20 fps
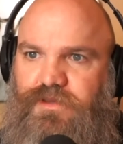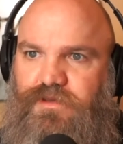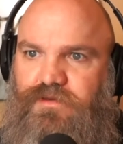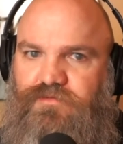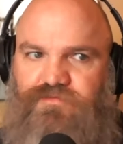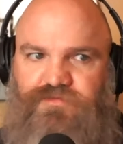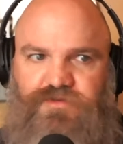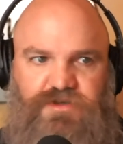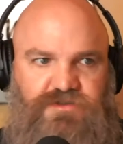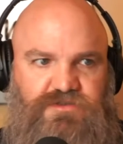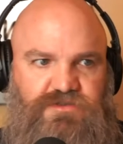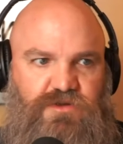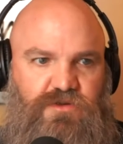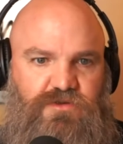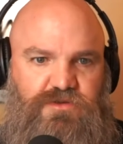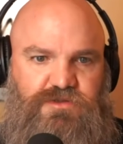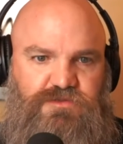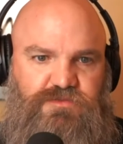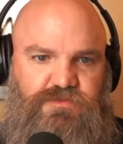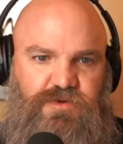fixed all
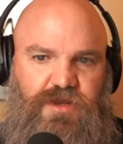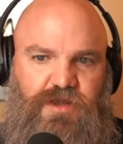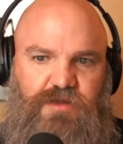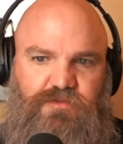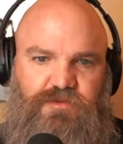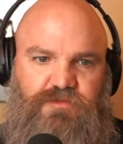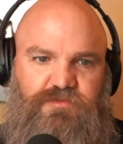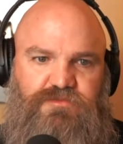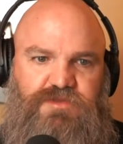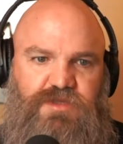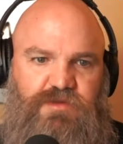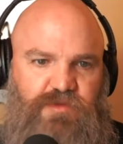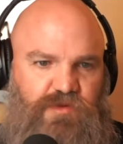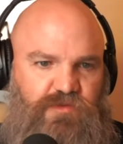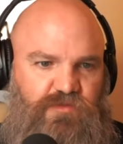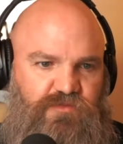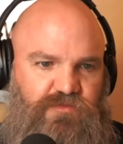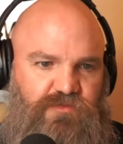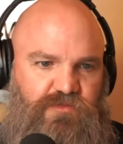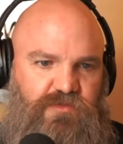these problems. I
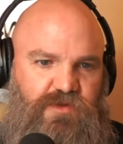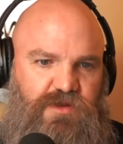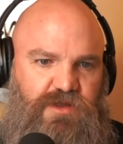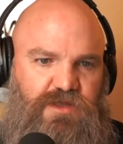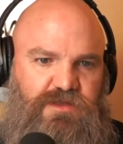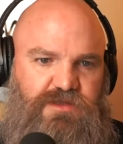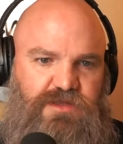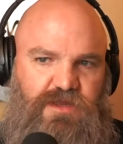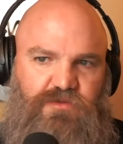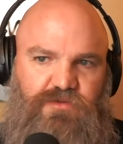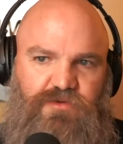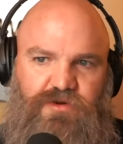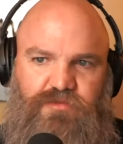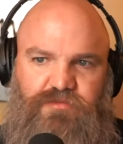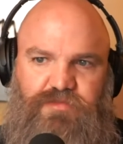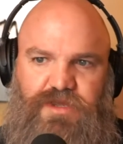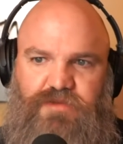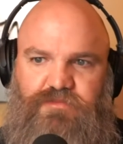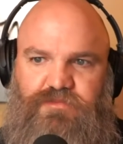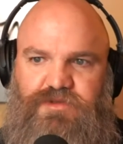mean, they were
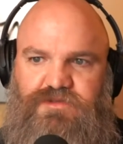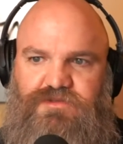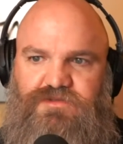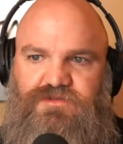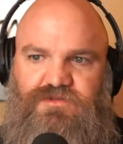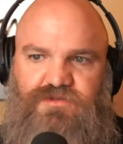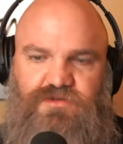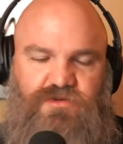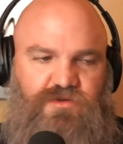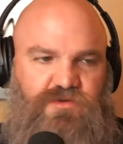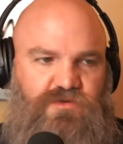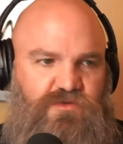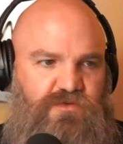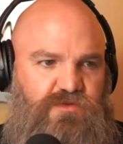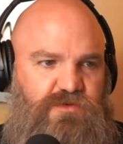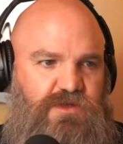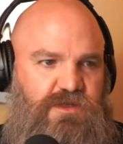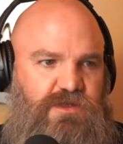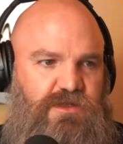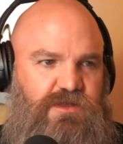amendments
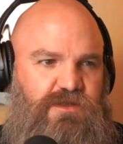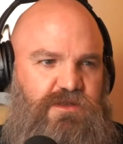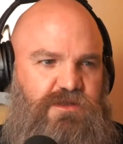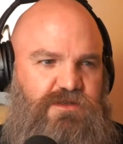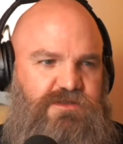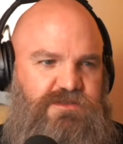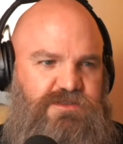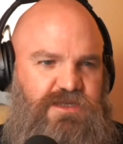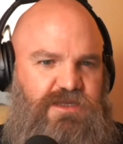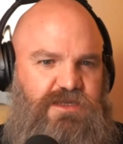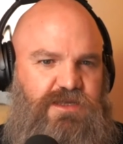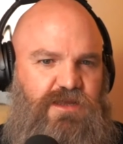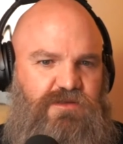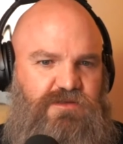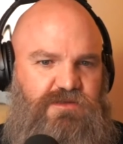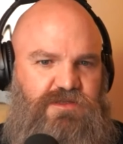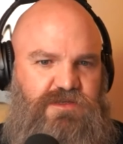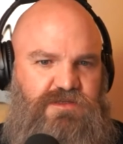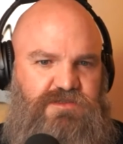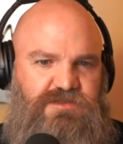to take out
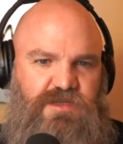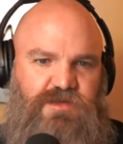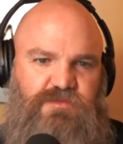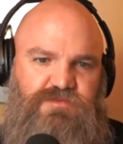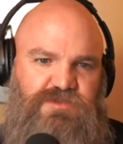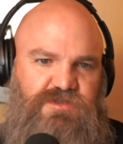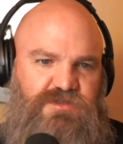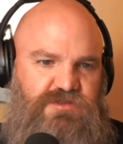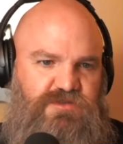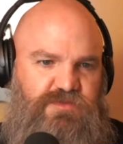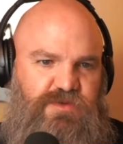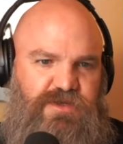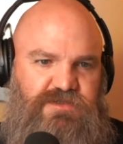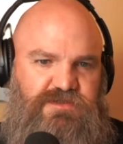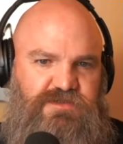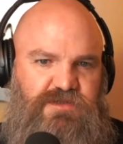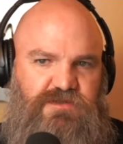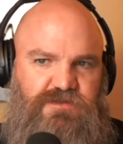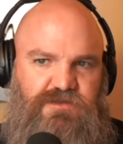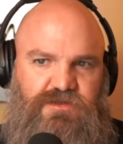the exemptions,
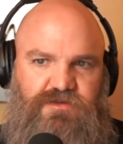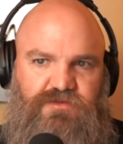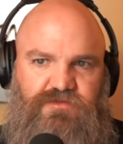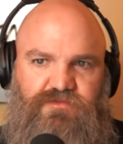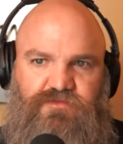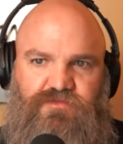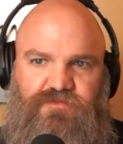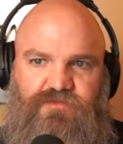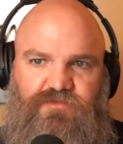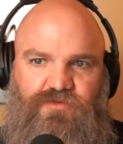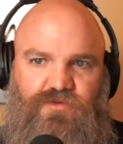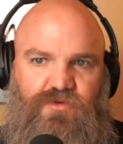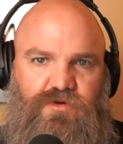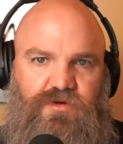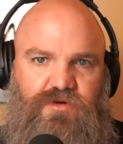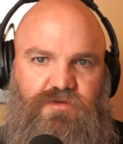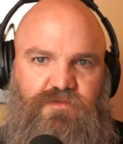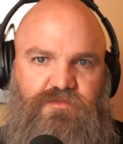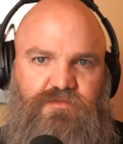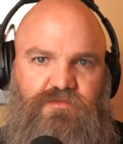basically,
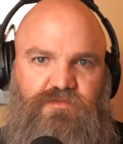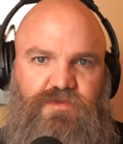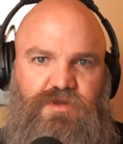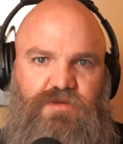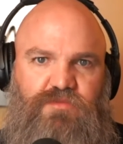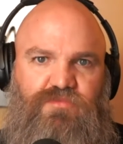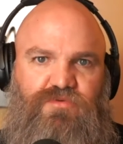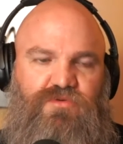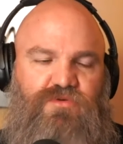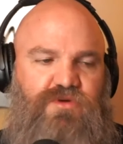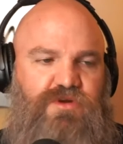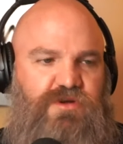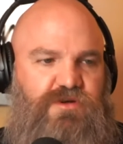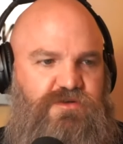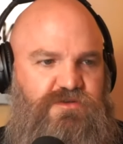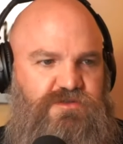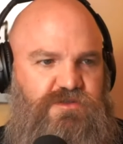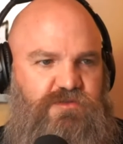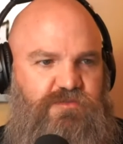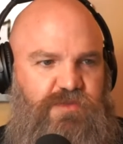for
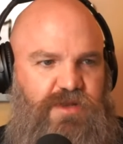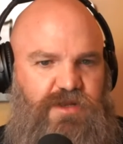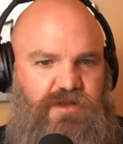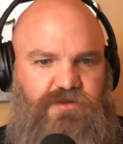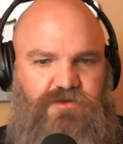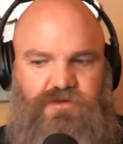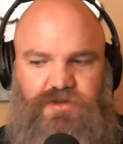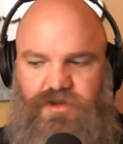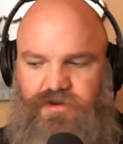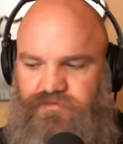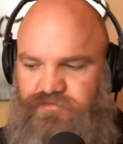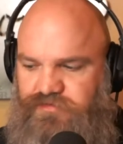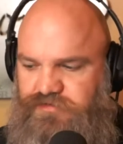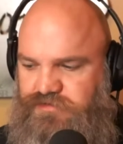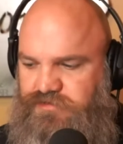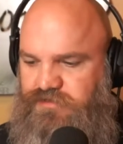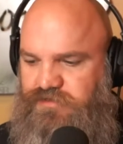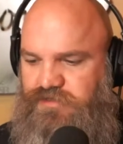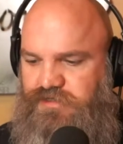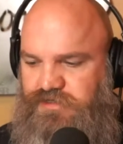employers and medical care
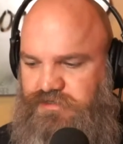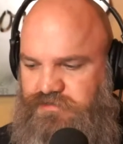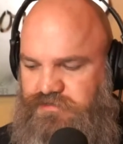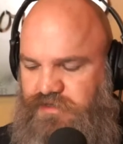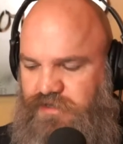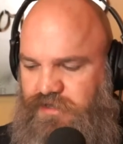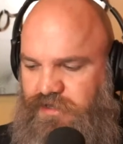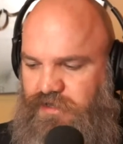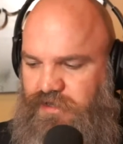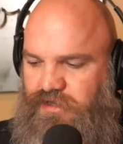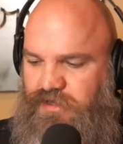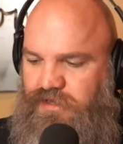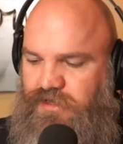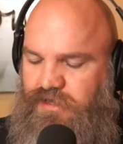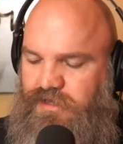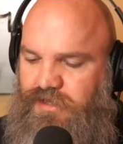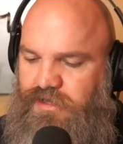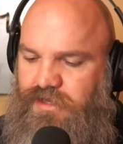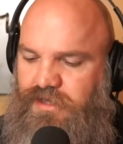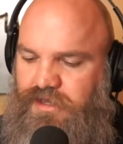facilities.
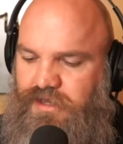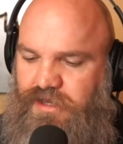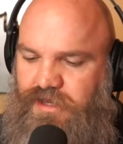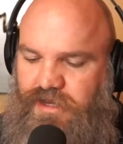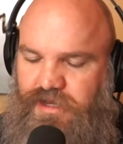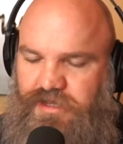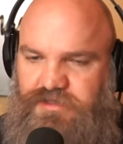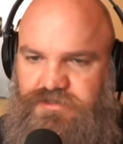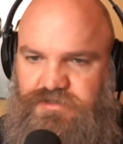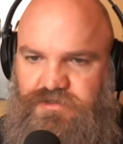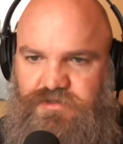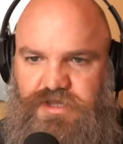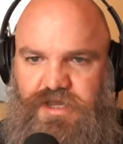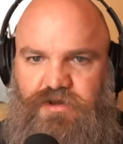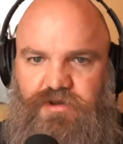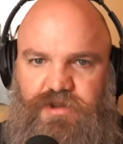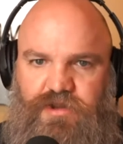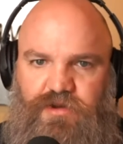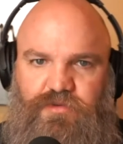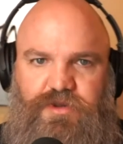And so
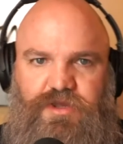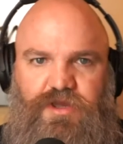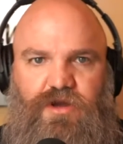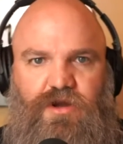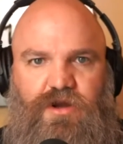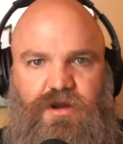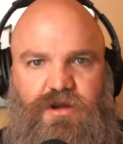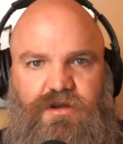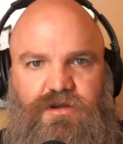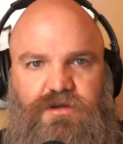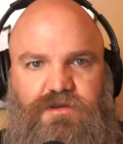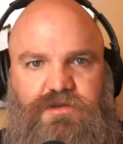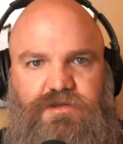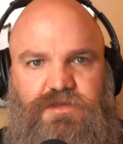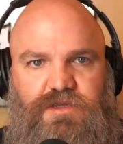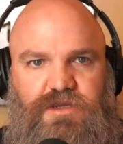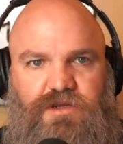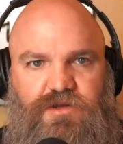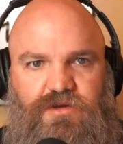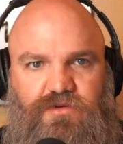now here we are,
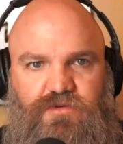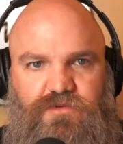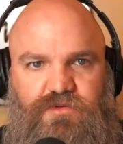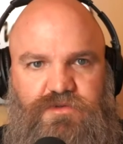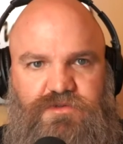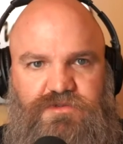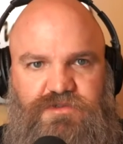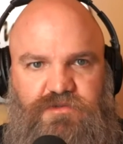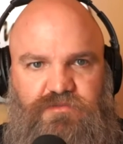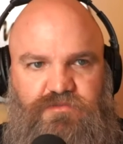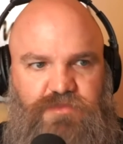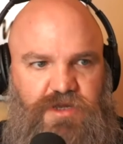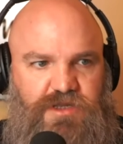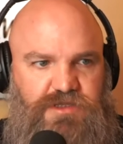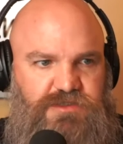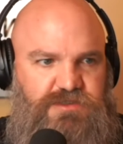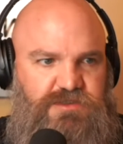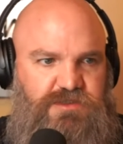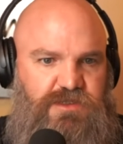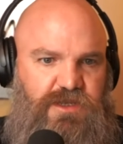some
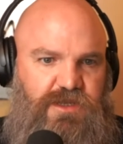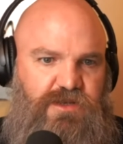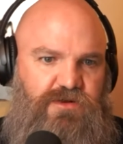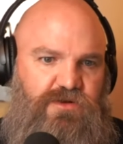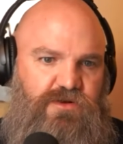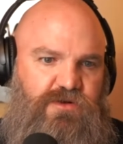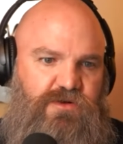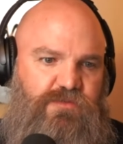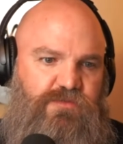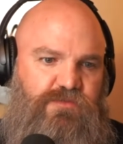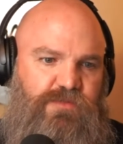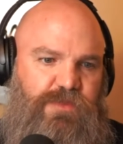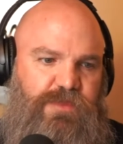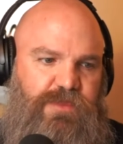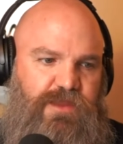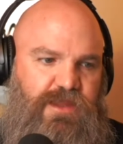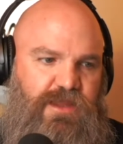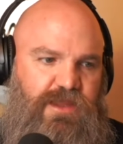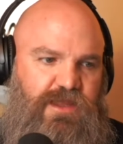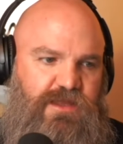months later,
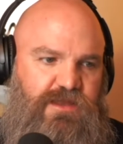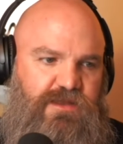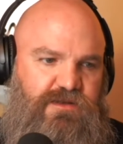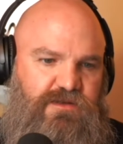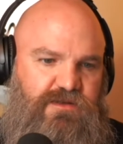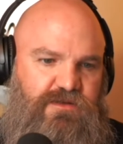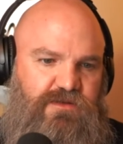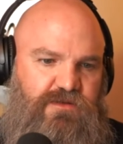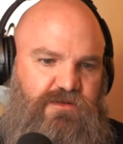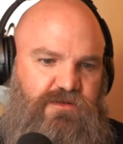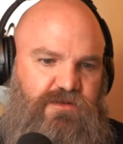and